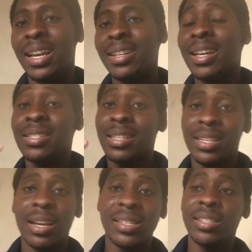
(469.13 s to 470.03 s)
That's the
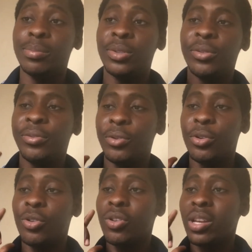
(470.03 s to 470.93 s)
ticker symbol
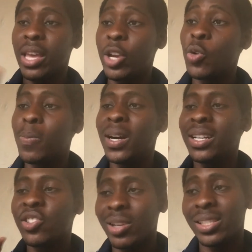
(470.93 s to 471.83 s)
for EcoBank
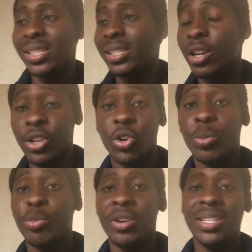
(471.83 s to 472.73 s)
Transitional
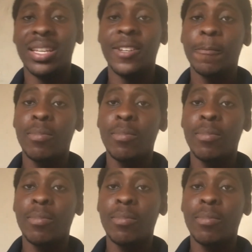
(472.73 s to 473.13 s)
Incorporated,